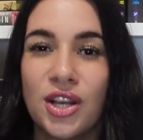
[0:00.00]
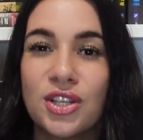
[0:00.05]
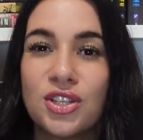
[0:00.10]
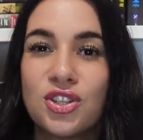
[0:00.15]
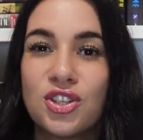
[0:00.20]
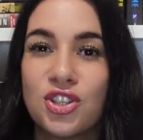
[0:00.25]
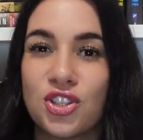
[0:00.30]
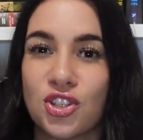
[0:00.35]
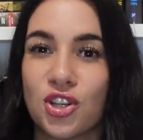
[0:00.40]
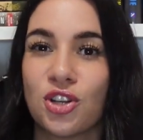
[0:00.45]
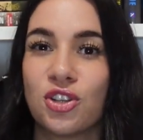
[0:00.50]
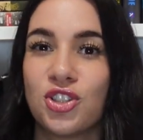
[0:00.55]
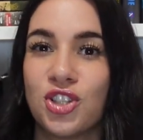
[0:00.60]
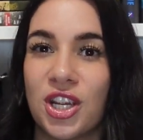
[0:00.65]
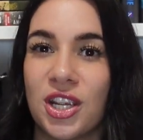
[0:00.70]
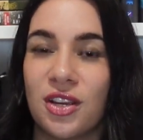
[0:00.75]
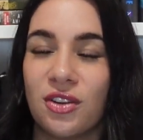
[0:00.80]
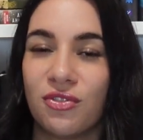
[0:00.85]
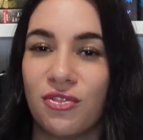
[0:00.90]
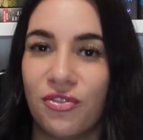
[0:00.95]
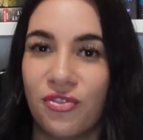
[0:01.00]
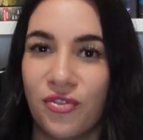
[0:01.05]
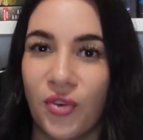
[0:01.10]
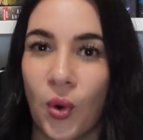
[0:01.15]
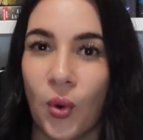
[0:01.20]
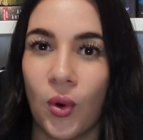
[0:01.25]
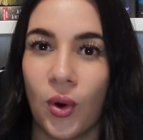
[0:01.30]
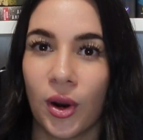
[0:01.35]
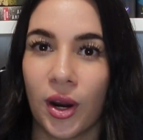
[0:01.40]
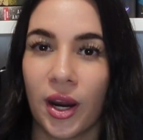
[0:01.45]
searching
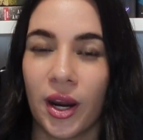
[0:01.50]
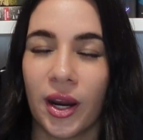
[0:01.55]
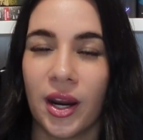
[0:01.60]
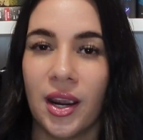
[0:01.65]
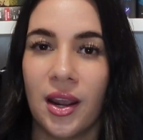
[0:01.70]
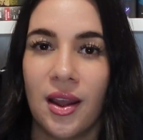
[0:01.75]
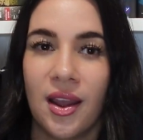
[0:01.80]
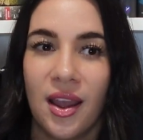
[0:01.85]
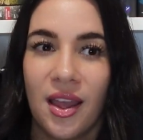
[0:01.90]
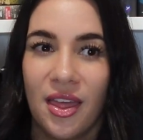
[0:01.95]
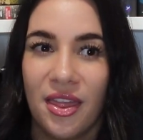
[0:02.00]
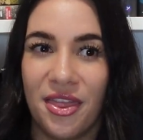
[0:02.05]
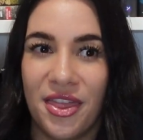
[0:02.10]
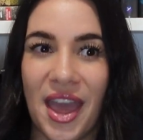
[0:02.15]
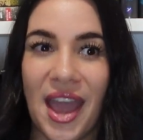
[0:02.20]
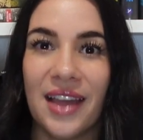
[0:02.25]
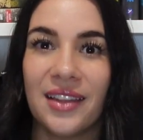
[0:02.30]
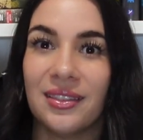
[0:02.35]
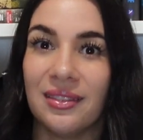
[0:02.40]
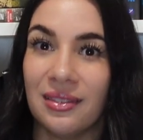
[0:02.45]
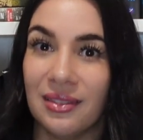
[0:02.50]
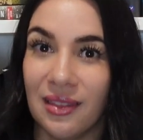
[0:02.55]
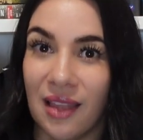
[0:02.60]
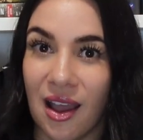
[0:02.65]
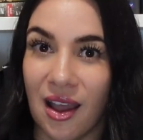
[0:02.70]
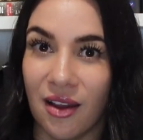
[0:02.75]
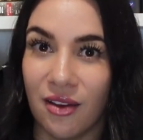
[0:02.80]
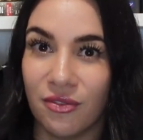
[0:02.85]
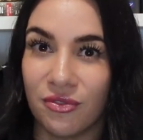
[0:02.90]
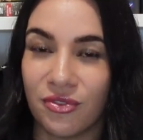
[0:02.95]
for that
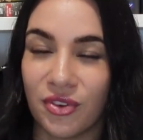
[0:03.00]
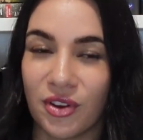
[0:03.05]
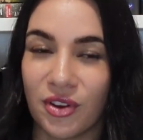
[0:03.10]
love